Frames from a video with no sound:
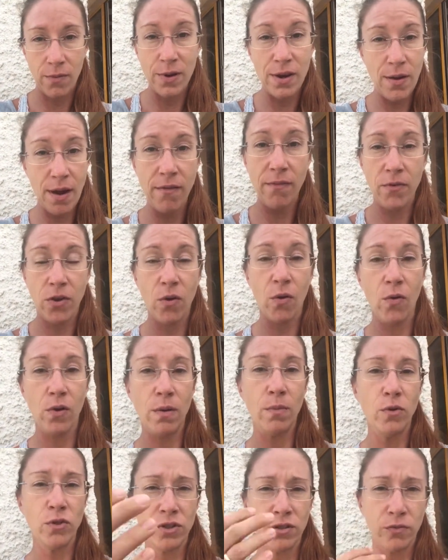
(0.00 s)
when you have your own
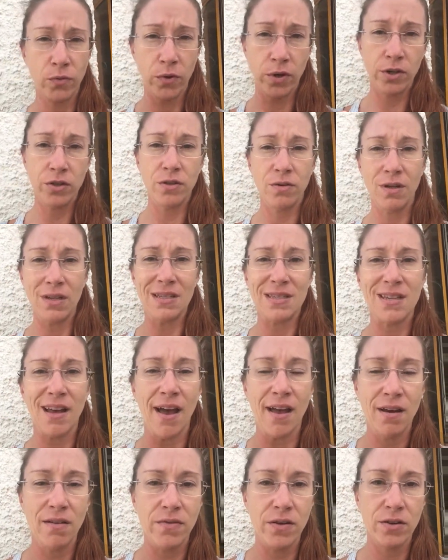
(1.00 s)
emotional fortitude
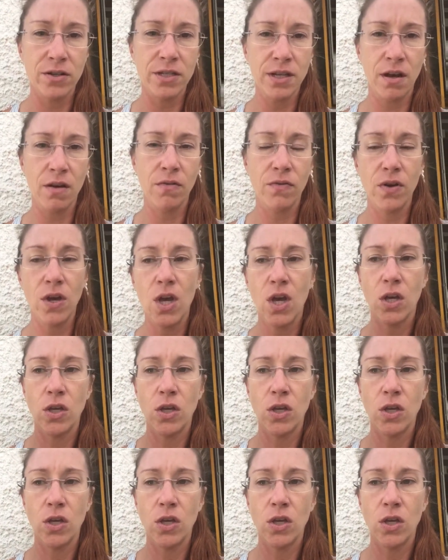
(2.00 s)
inside of yourself